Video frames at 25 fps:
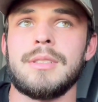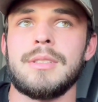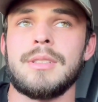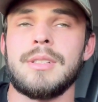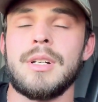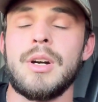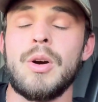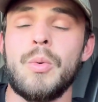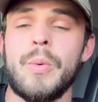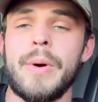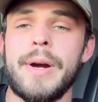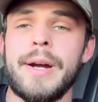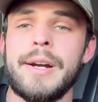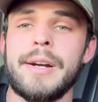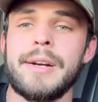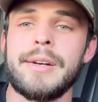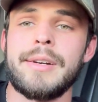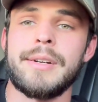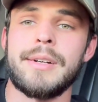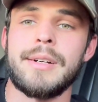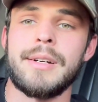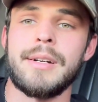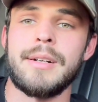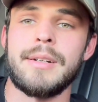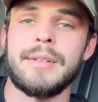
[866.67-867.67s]

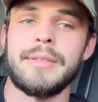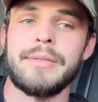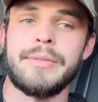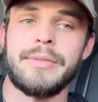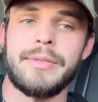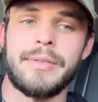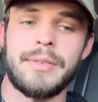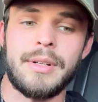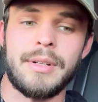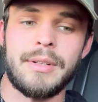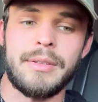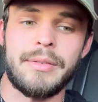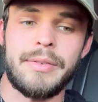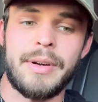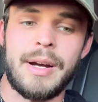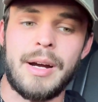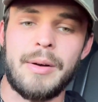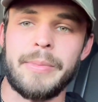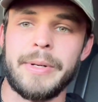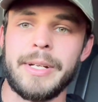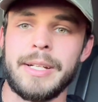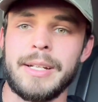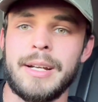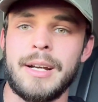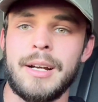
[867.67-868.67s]
aware of how
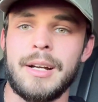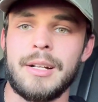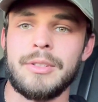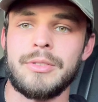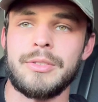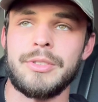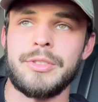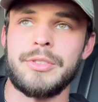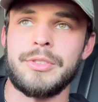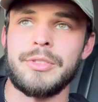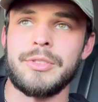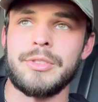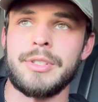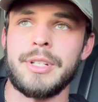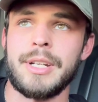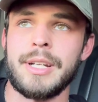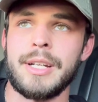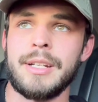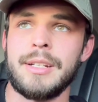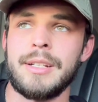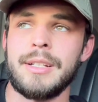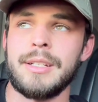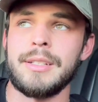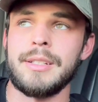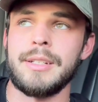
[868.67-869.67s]
many calories you're
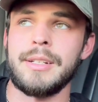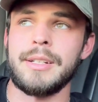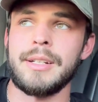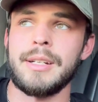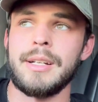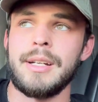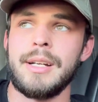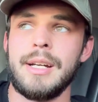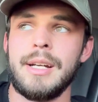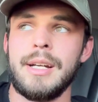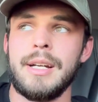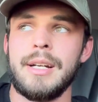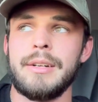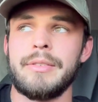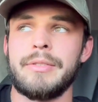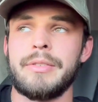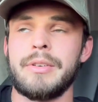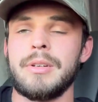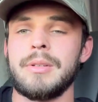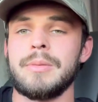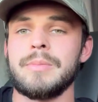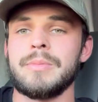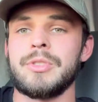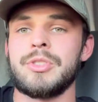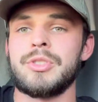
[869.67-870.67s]
taking in, like
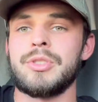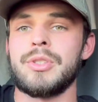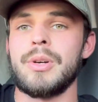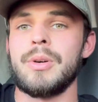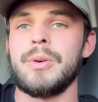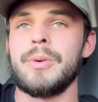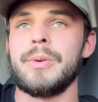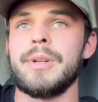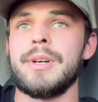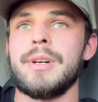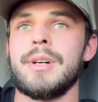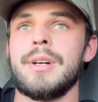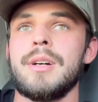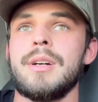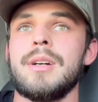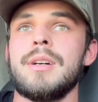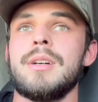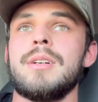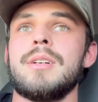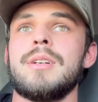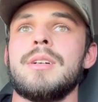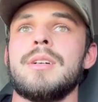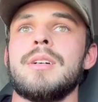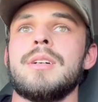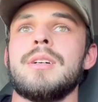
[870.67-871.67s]
from soda,
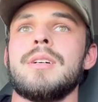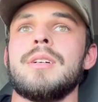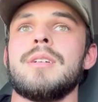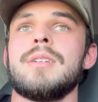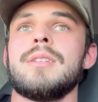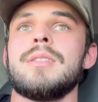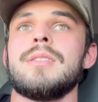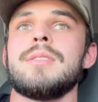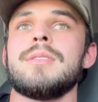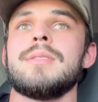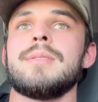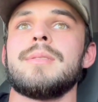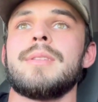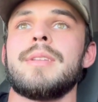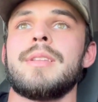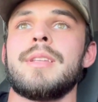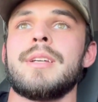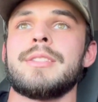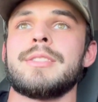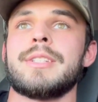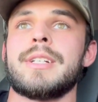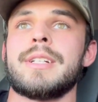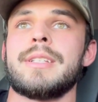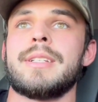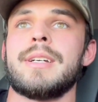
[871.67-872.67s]

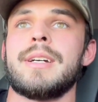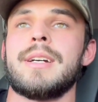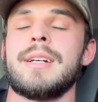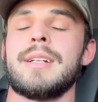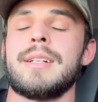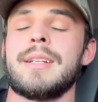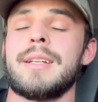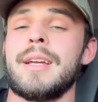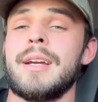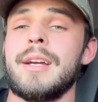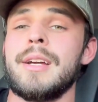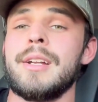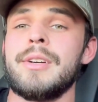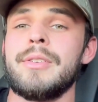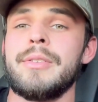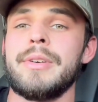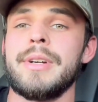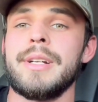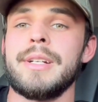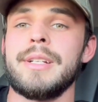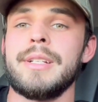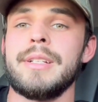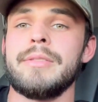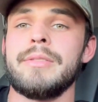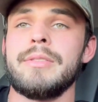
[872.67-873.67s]
things like that,
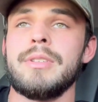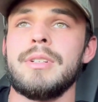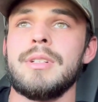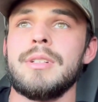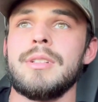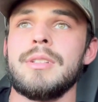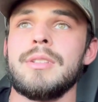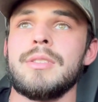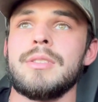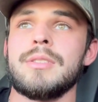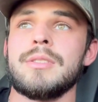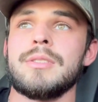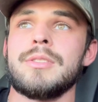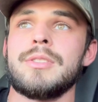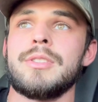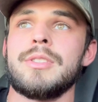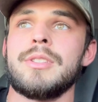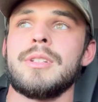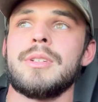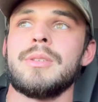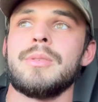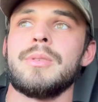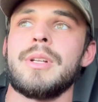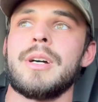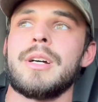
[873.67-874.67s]
Gatorade even. There's a
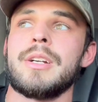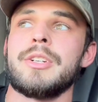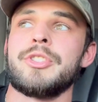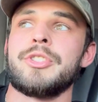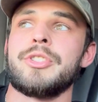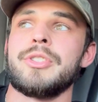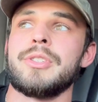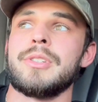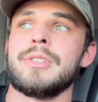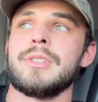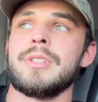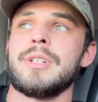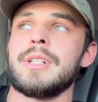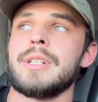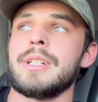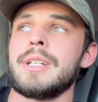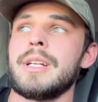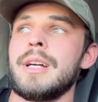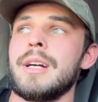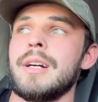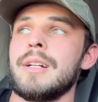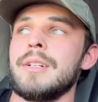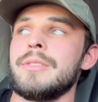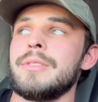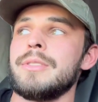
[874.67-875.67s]
lot of sugar, a lot of
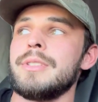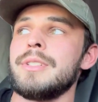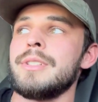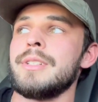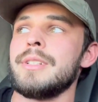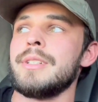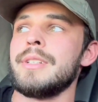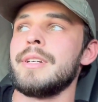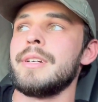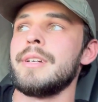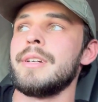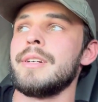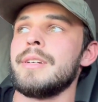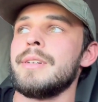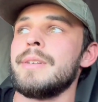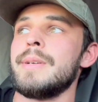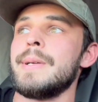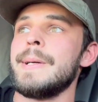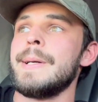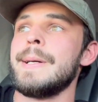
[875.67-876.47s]
calories in there.